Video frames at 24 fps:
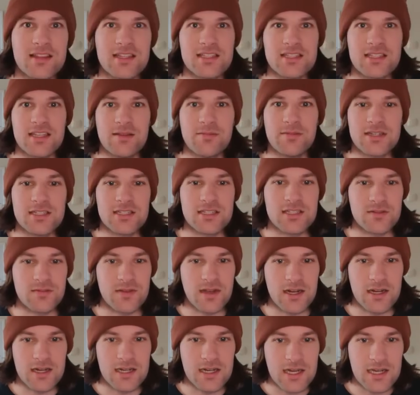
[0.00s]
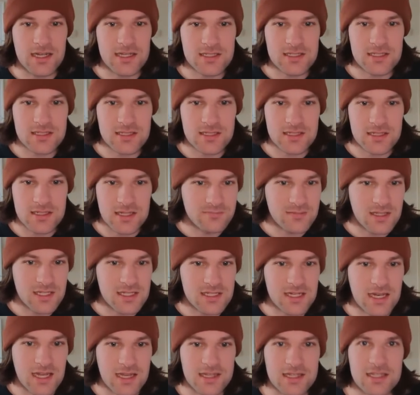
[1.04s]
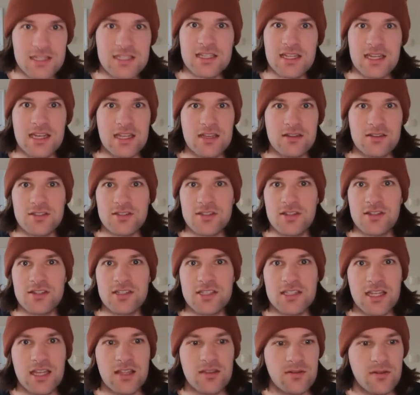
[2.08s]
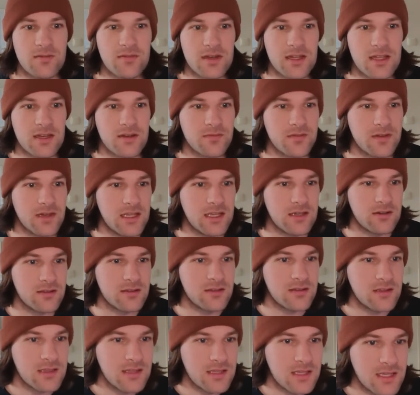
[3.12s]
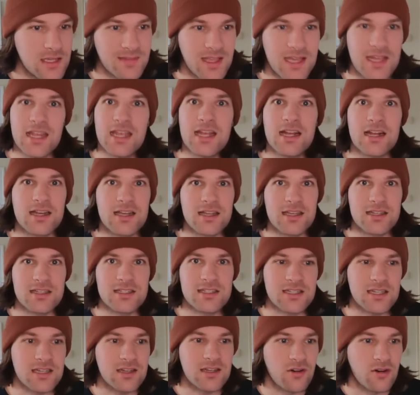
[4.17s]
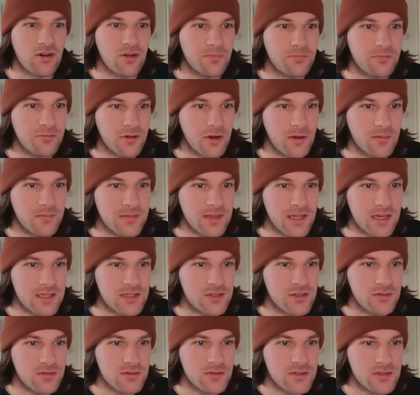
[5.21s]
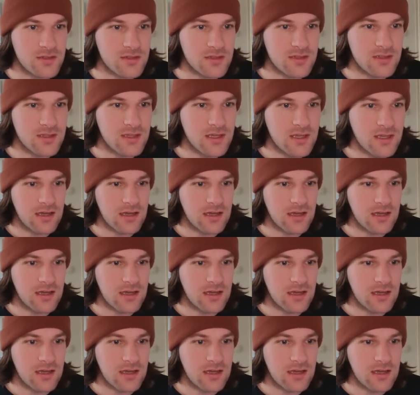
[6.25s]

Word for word: this image is very nice. It's like a city on Sunset with a lot of neon. And here I can see the whole prompt that it used.